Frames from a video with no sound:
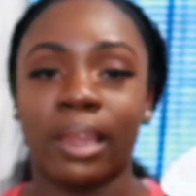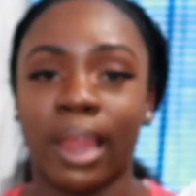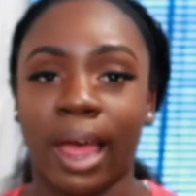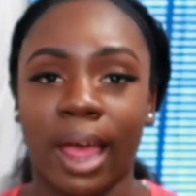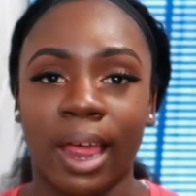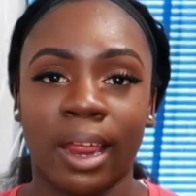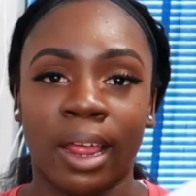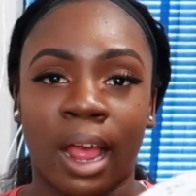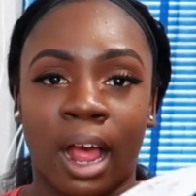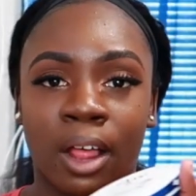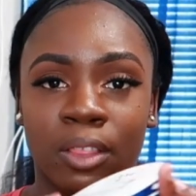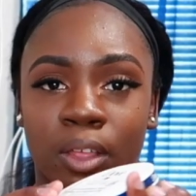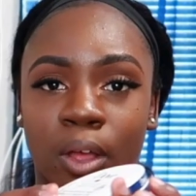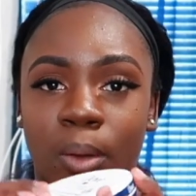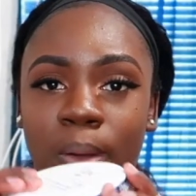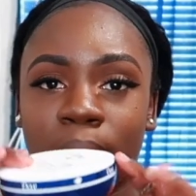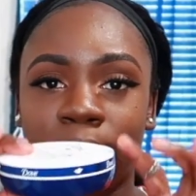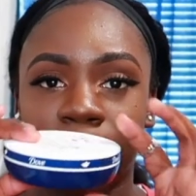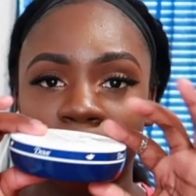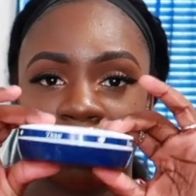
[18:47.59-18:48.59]
lot
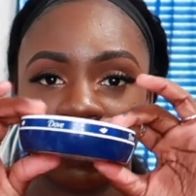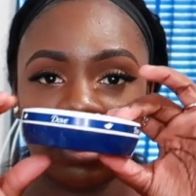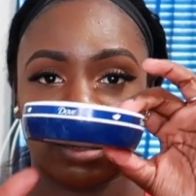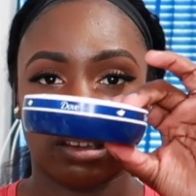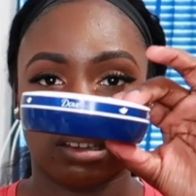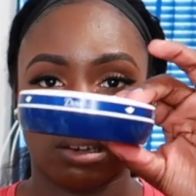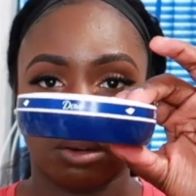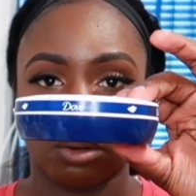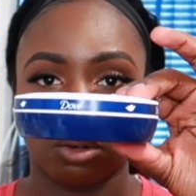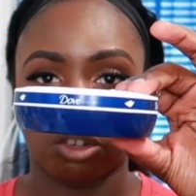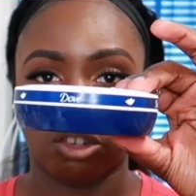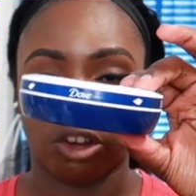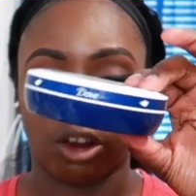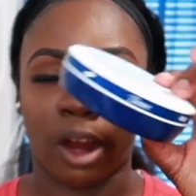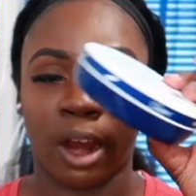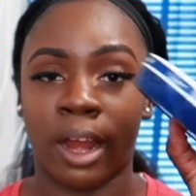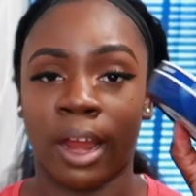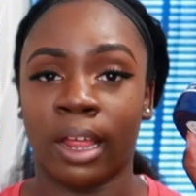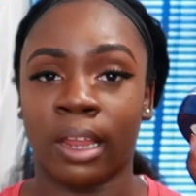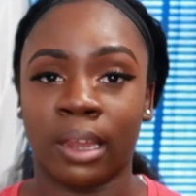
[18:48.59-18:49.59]
although it comes in this little
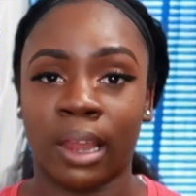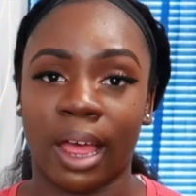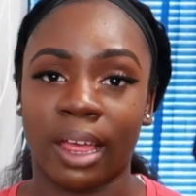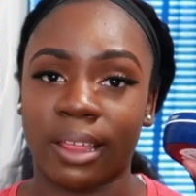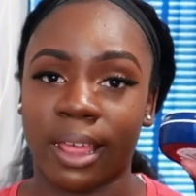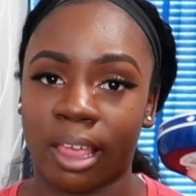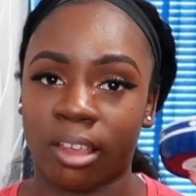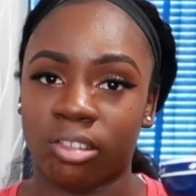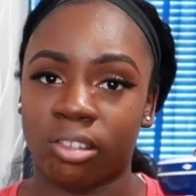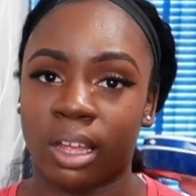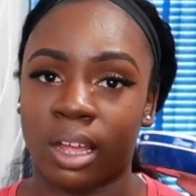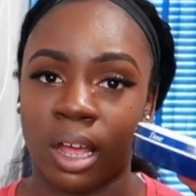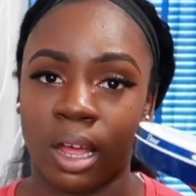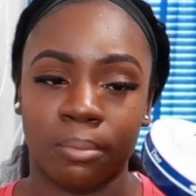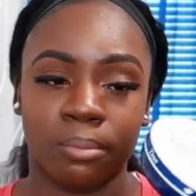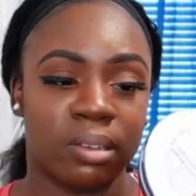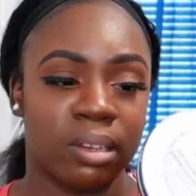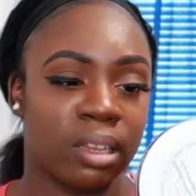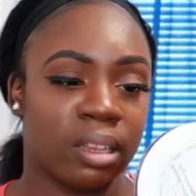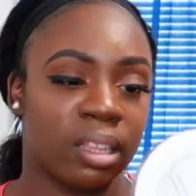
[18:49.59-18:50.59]
jar a lot actually
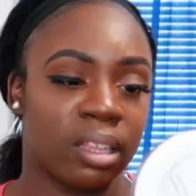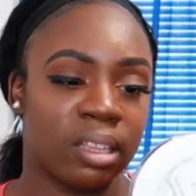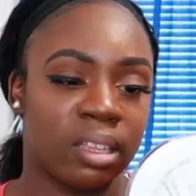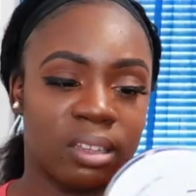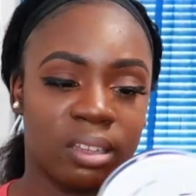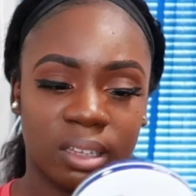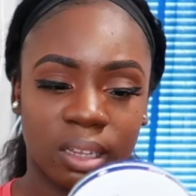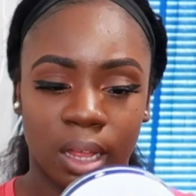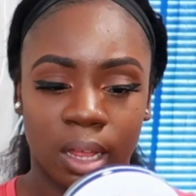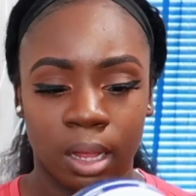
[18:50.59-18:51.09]
comes in this